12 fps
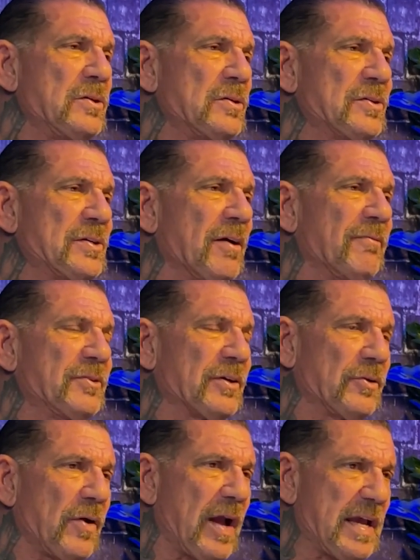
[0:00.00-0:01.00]
yourself to
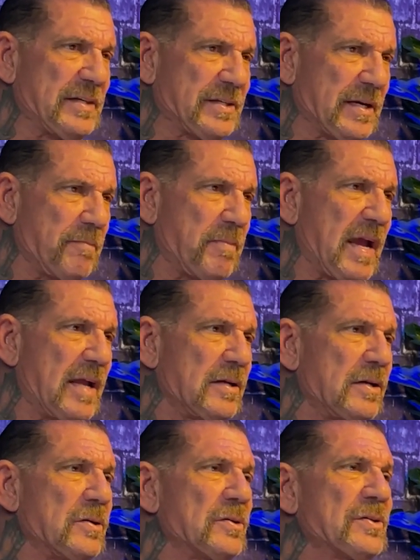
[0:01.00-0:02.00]
Christ and
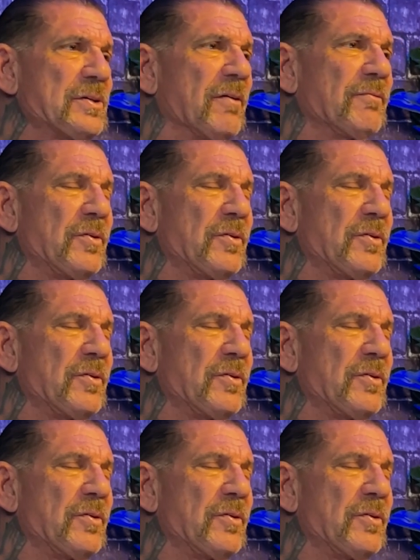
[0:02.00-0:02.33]
abandon yourself